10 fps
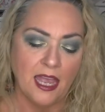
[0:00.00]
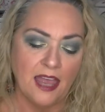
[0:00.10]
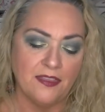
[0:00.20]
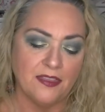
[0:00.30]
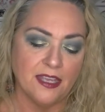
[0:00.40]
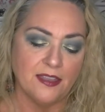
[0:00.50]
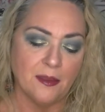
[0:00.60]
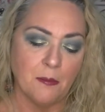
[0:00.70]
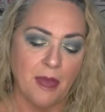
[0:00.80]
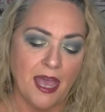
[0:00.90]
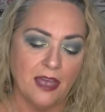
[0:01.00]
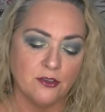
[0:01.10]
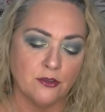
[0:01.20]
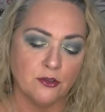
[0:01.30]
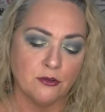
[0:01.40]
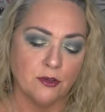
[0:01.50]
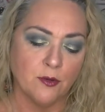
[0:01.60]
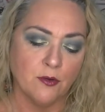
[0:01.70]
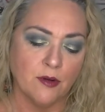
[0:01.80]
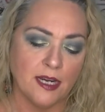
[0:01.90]
and then the matte true
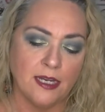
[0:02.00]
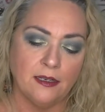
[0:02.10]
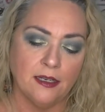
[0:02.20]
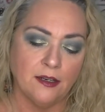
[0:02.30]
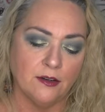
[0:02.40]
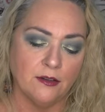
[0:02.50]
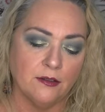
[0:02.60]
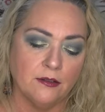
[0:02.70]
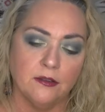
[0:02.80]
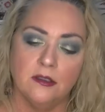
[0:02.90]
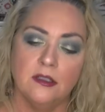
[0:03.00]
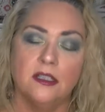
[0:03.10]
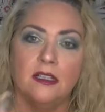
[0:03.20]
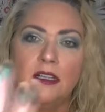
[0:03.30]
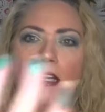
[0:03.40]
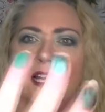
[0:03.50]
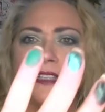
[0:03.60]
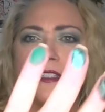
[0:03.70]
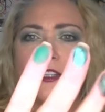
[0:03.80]
green here that's a